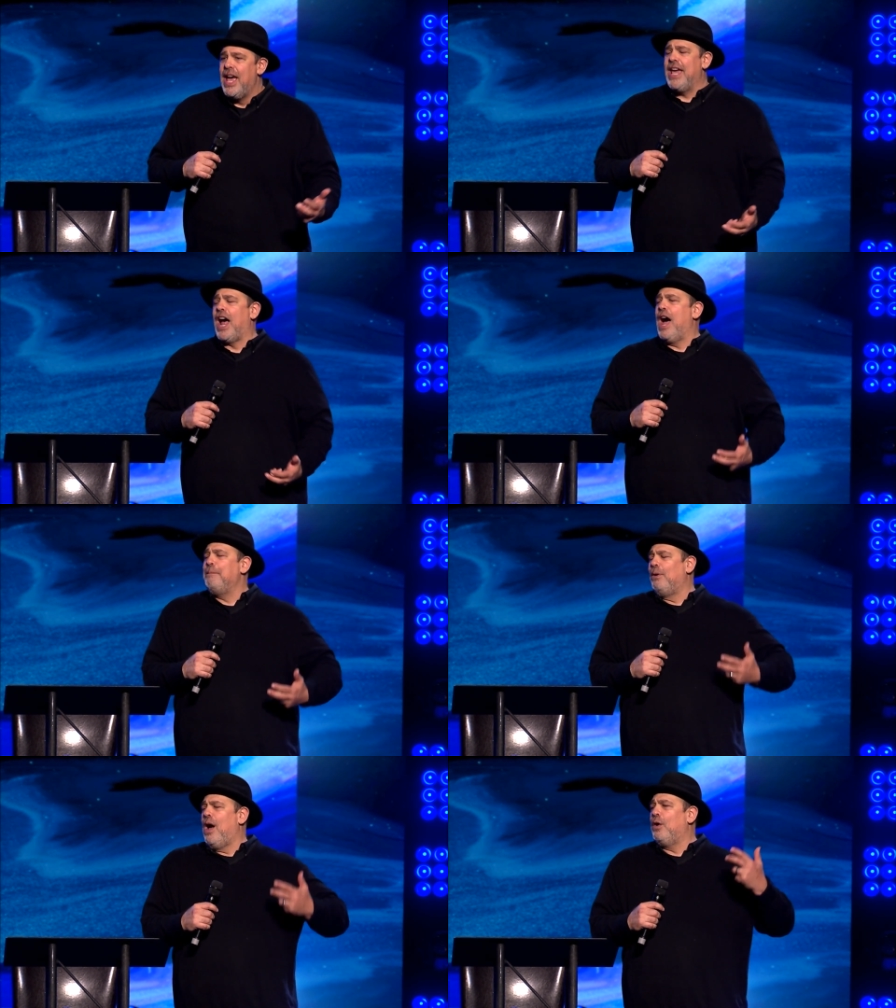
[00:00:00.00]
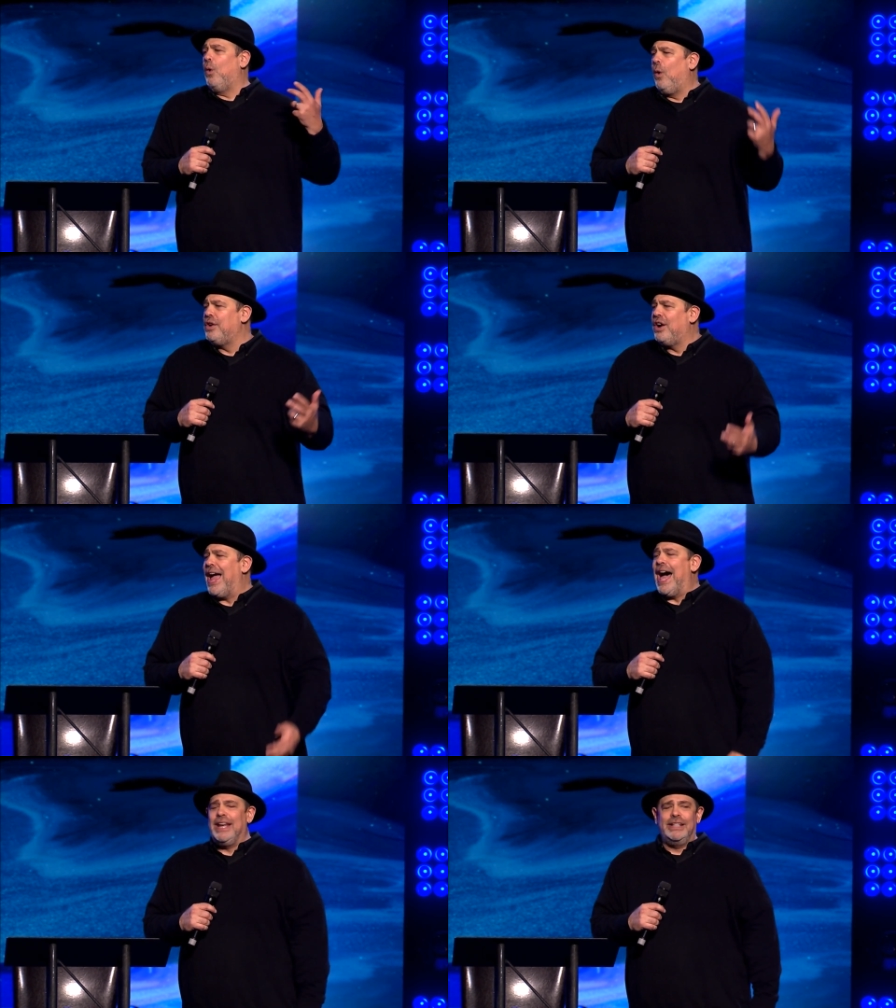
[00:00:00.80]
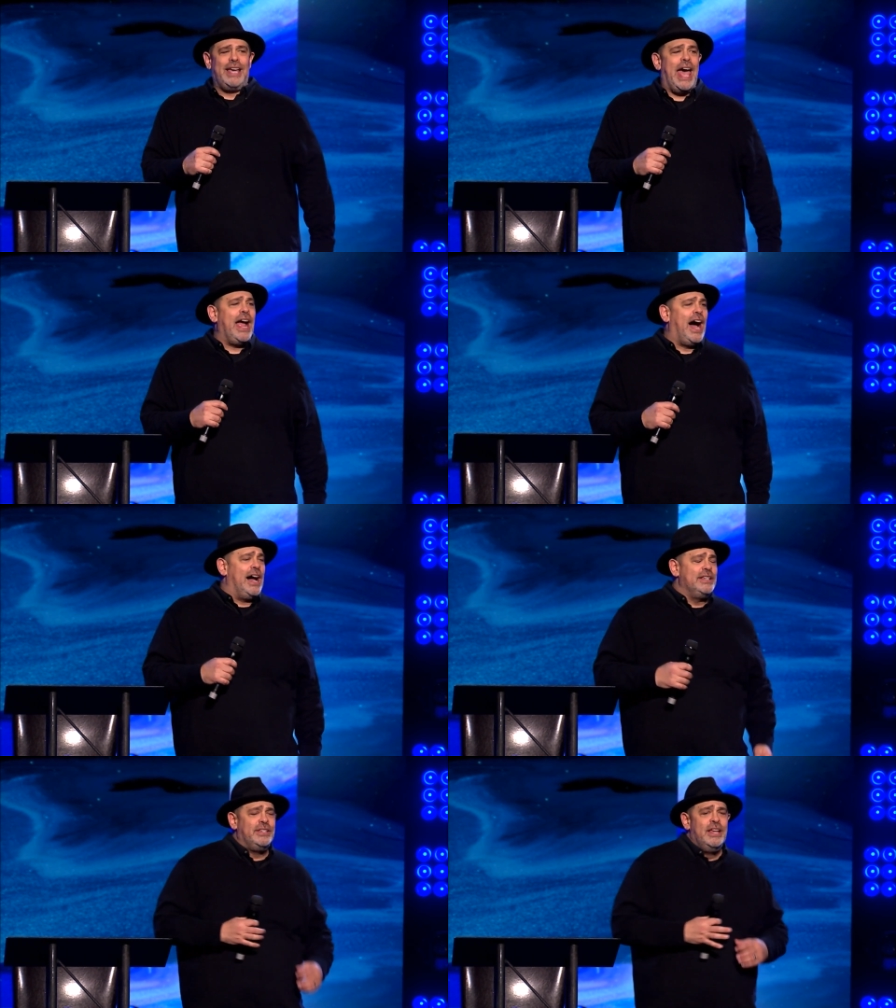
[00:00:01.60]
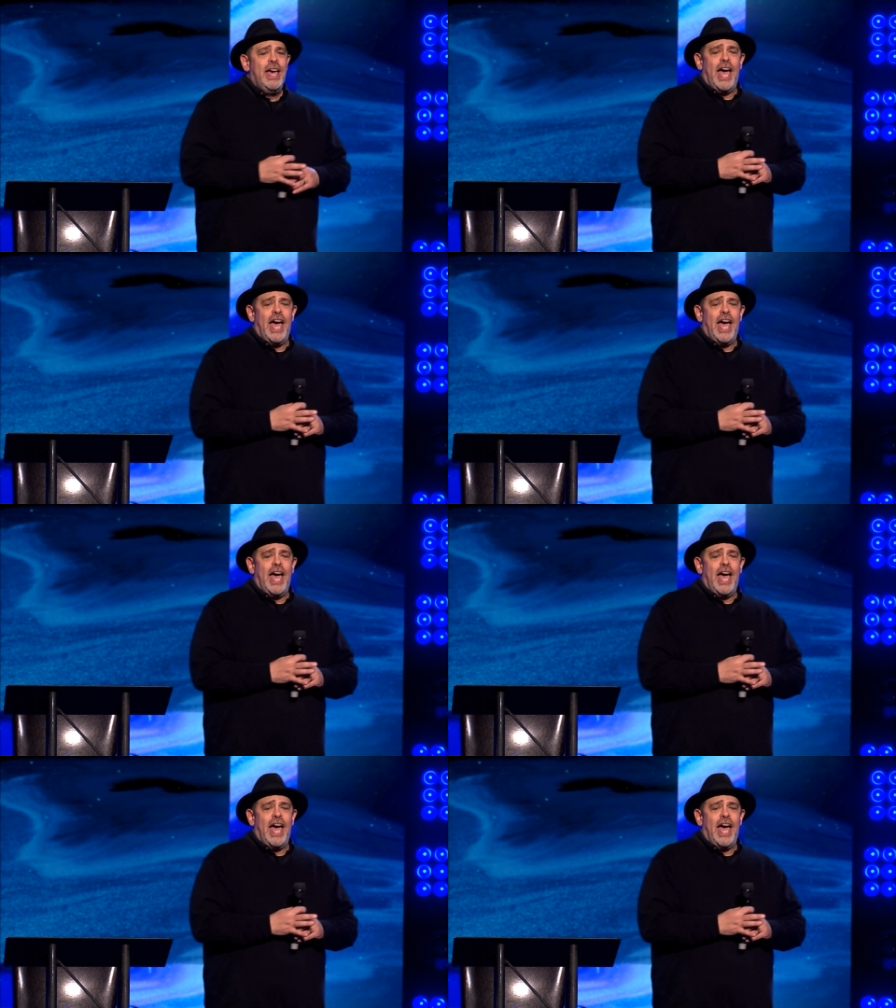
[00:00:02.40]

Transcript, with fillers: and I brought order out of chaos.